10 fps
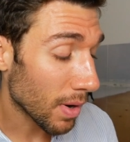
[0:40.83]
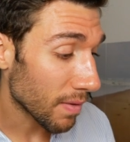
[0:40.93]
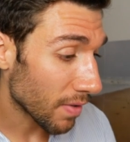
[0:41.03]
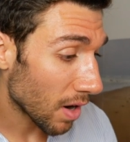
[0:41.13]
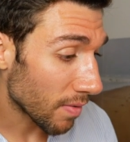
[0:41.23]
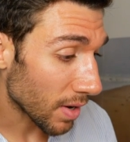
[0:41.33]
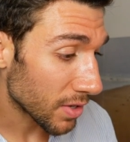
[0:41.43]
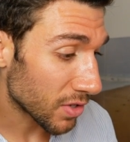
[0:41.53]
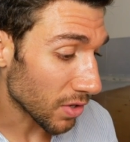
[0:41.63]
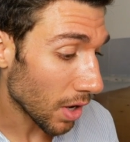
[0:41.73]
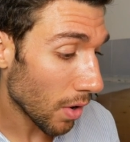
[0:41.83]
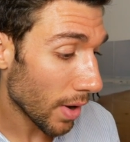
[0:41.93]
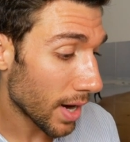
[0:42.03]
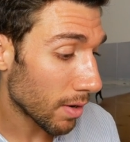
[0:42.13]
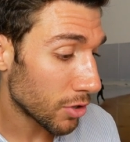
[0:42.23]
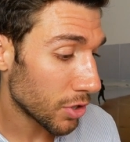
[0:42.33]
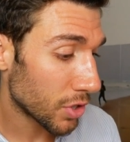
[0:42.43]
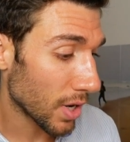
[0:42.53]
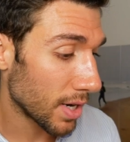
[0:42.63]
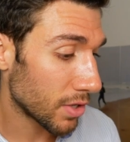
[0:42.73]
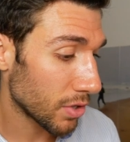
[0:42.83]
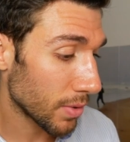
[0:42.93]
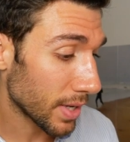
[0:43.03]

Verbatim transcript: running very, very slow and I was just trying to